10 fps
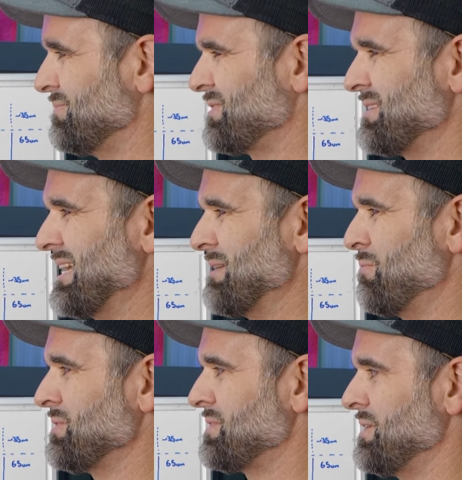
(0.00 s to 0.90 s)
So yeah, you
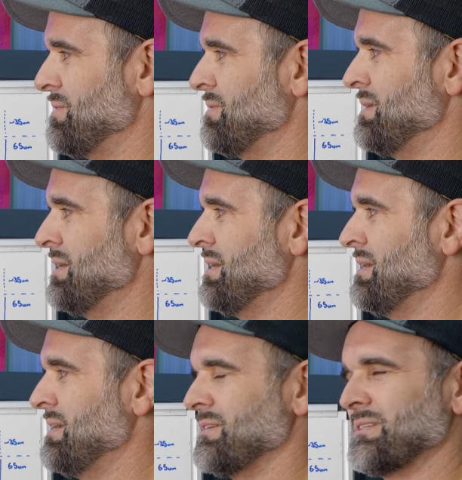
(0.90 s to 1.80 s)
want to,
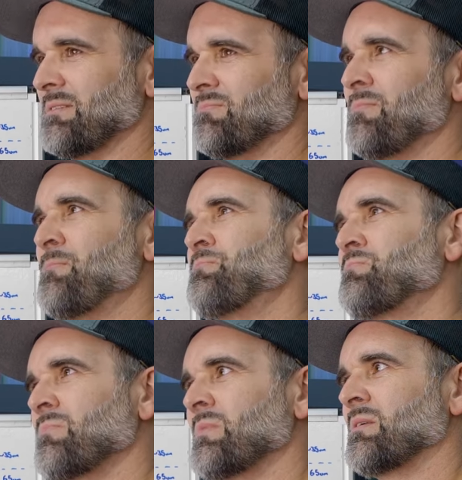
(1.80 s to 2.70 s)
as I said,
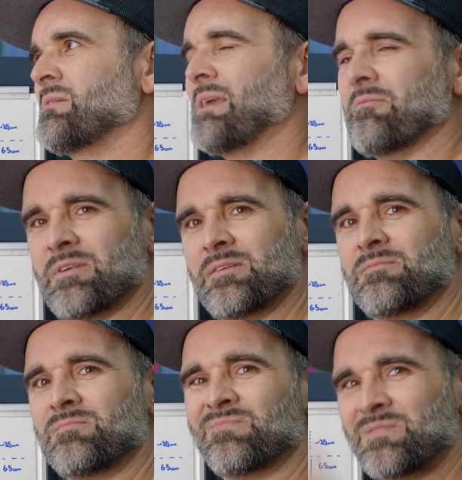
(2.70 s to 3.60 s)
get
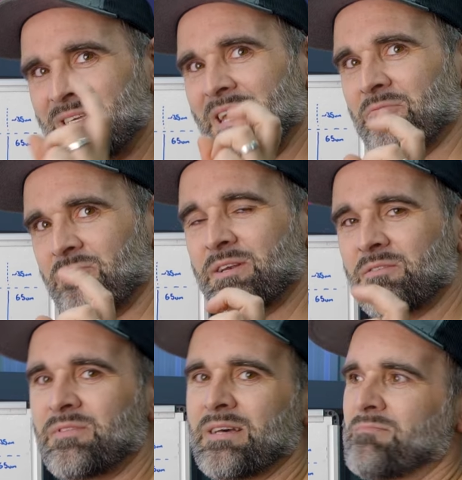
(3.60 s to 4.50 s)
rid
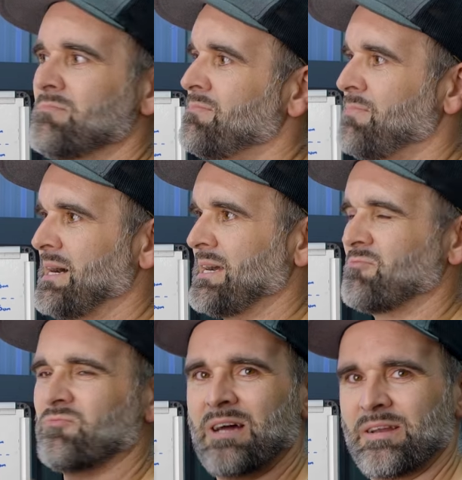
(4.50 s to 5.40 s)
of them by
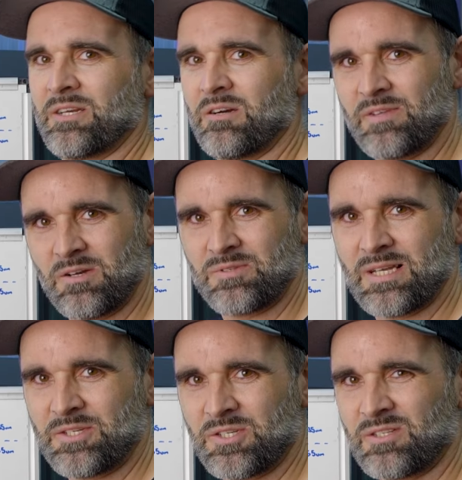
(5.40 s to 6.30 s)
rounding over those
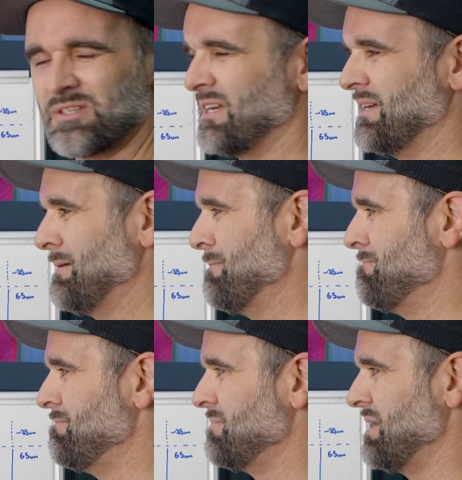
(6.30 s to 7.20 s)
edges,
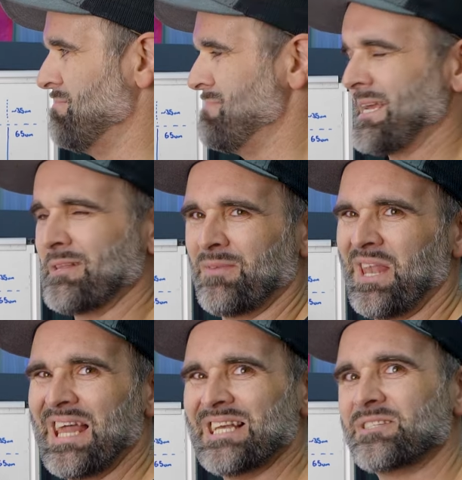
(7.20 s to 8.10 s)
and make them
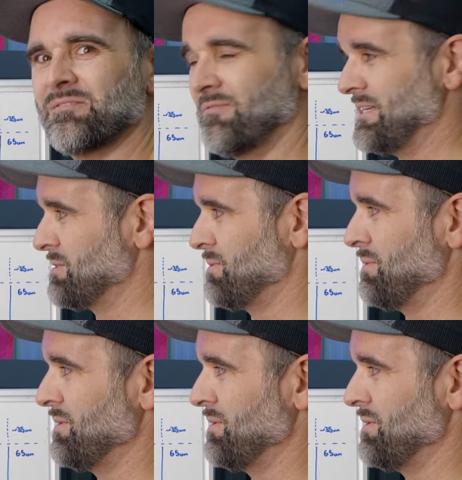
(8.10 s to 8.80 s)
less visible.